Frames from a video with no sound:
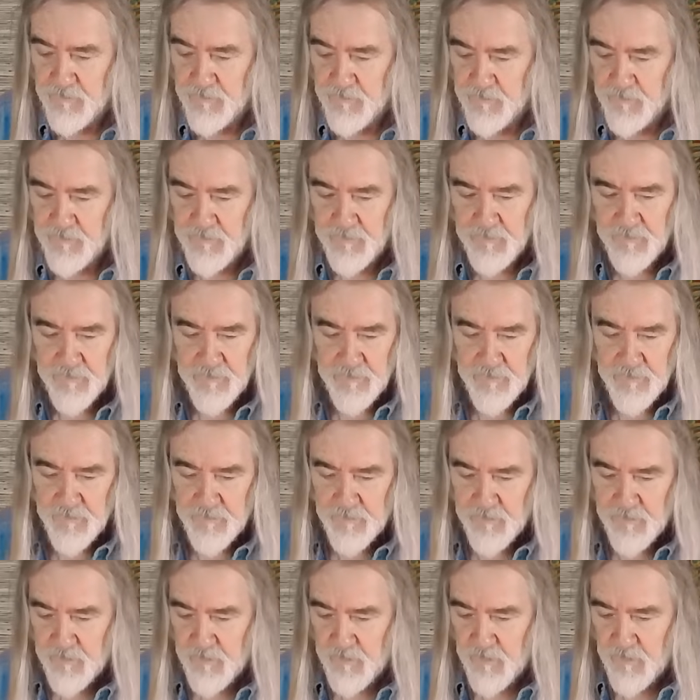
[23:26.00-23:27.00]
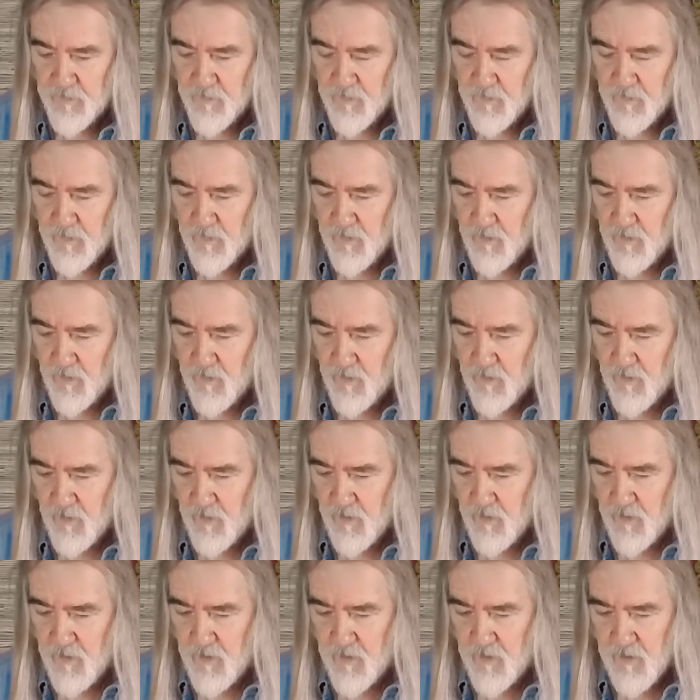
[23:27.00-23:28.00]

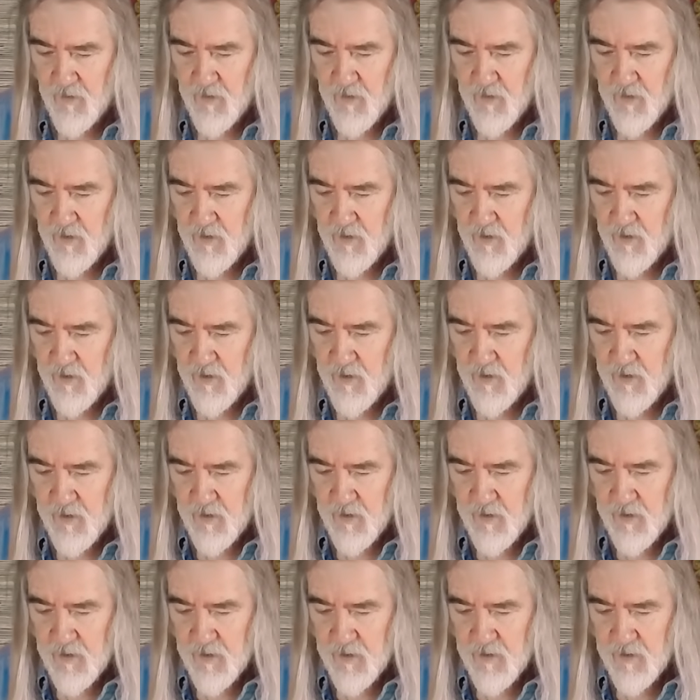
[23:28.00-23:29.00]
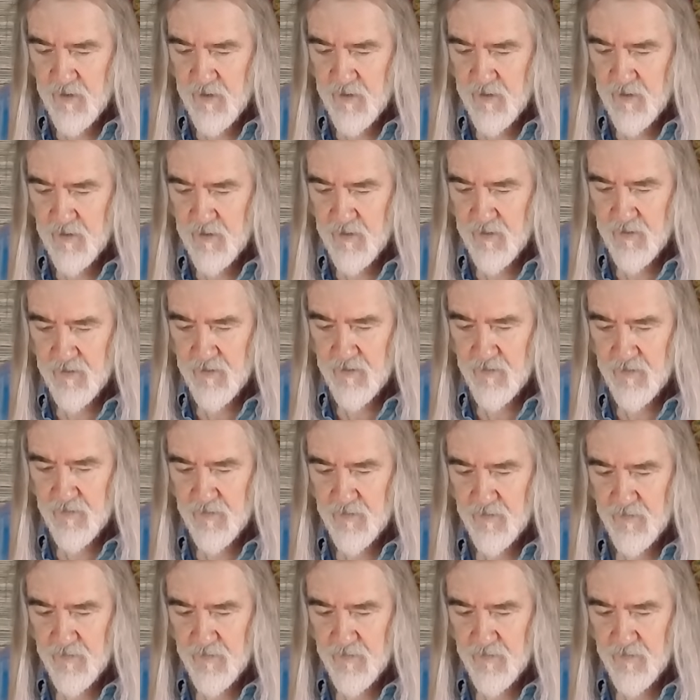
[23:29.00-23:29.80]
Nothing is said.